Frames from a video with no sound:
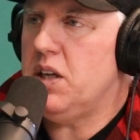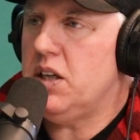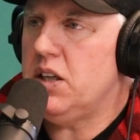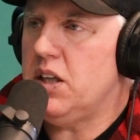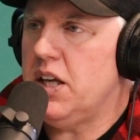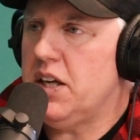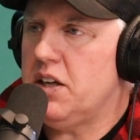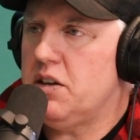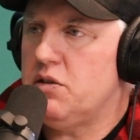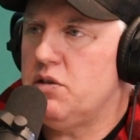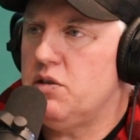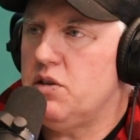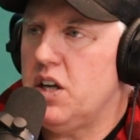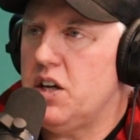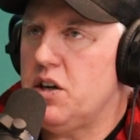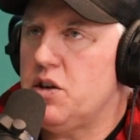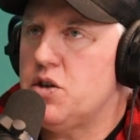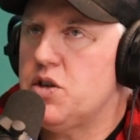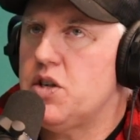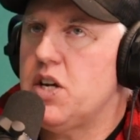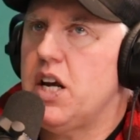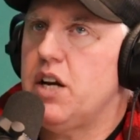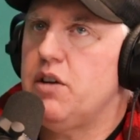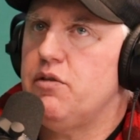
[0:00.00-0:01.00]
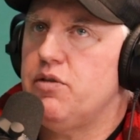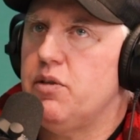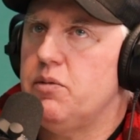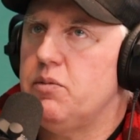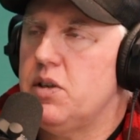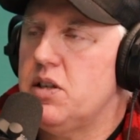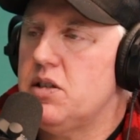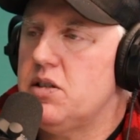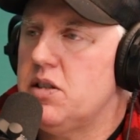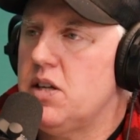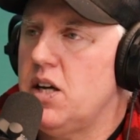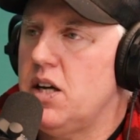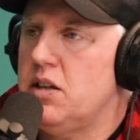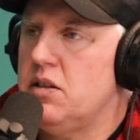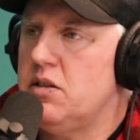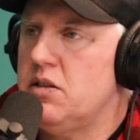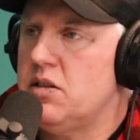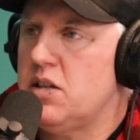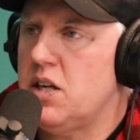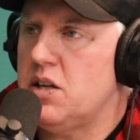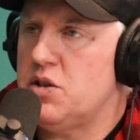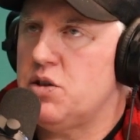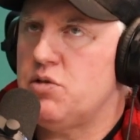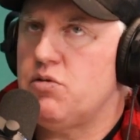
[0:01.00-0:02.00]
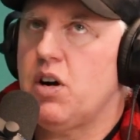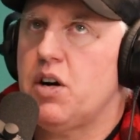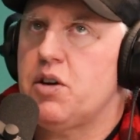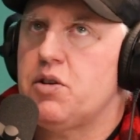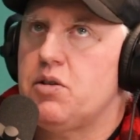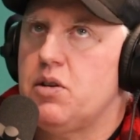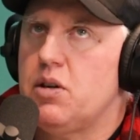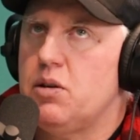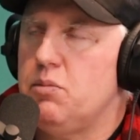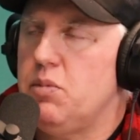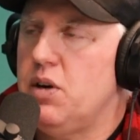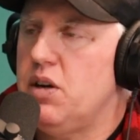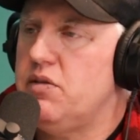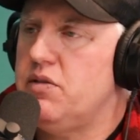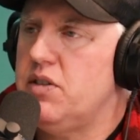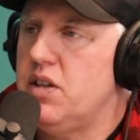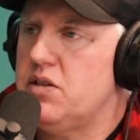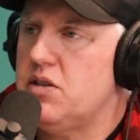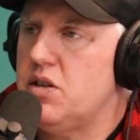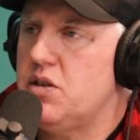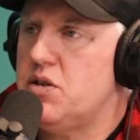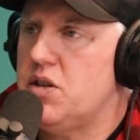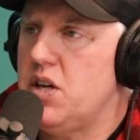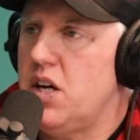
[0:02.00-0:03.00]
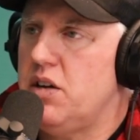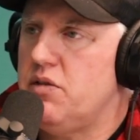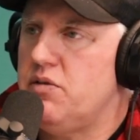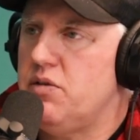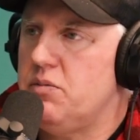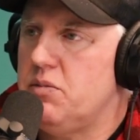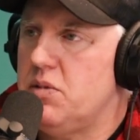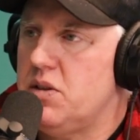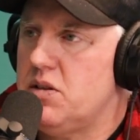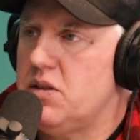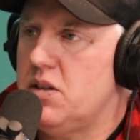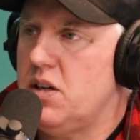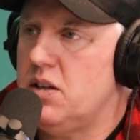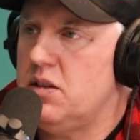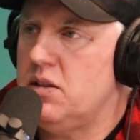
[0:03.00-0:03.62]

Like a shade from the sun? So a structure above that's a shade from the sun?